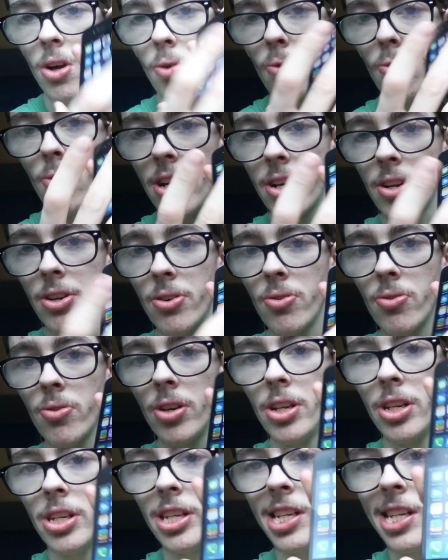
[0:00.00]
wider,
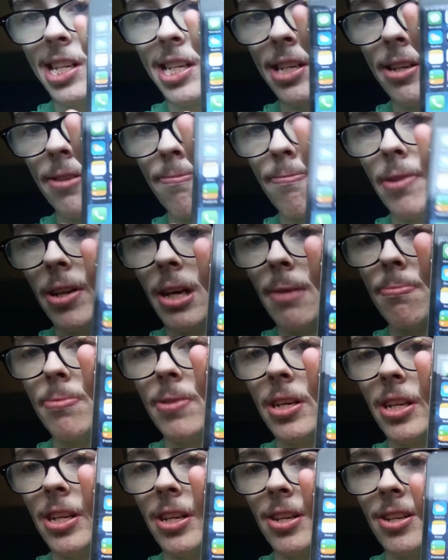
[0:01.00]
and just been
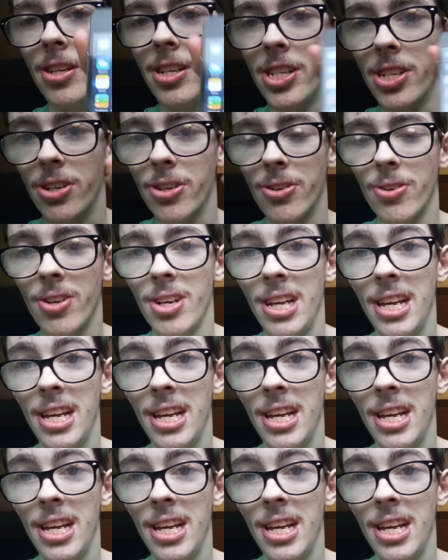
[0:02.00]
updated. So